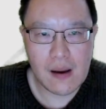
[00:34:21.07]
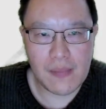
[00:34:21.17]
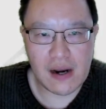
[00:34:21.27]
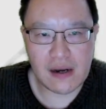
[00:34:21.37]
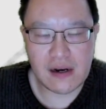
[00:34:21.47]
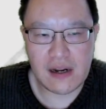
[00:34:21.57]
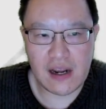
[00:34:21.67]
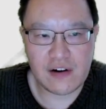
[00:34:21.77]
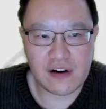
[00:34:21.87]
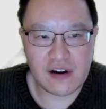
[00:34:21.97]
But the
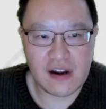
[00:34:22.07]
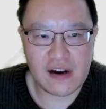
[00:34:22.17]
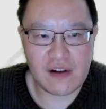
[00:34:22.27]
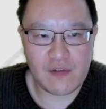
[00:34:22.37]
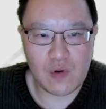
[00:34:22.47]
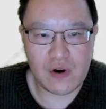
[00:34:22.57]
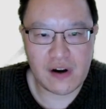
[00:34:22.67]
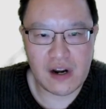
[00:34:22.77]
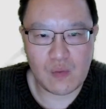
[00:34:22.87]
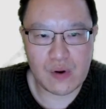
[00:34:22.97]
exercise that, of course,
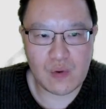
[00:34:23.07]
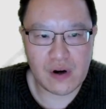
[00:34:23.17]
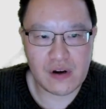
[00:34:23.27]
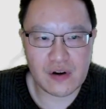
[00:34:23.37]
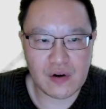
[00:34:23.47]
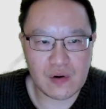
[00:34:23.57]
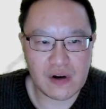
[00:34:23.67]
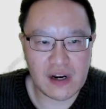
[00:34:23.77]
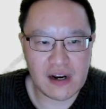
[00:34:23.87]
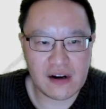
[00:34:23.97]
now we want to use
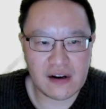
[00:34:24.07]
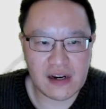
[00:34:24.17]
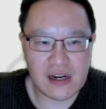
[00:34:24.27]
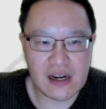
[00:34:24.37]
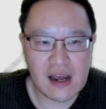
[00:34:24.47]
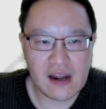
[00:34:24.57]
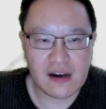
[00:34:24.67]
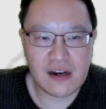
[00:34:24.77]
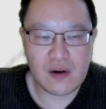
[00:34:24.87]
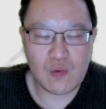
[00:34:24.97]
is the
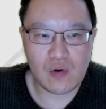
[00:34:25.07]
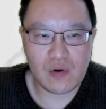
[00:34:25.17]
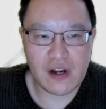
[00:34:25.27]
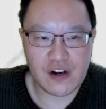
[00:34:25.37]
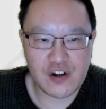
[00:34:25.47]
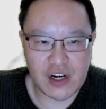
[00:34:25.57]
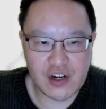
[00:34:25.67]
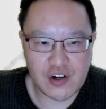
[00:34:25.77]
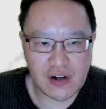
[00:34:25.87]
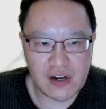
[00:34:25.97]
Sql
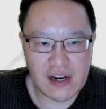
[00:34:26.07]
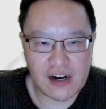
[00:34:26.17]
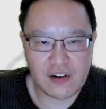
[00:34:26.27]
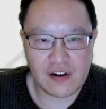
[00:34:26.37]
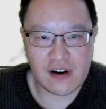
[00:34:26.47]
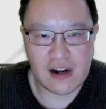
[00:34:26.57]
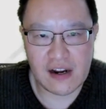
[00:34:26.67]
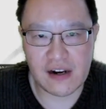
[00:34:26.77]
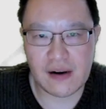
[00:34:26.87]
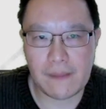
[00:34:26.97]
Injection
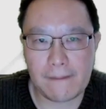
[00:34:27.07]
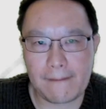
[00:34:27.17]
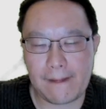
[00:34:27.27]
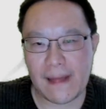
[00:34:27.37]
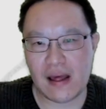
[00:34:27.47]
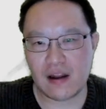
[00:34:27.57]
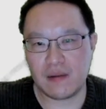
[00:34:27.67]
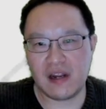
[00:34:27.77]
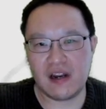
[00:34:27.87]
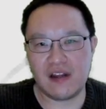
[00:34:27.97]
Exercise. So
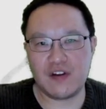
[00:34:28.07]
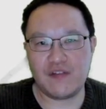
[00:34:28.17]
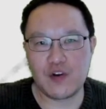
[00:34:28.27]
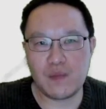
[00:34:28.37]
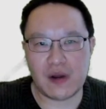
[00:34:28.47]
I'm going to give you a few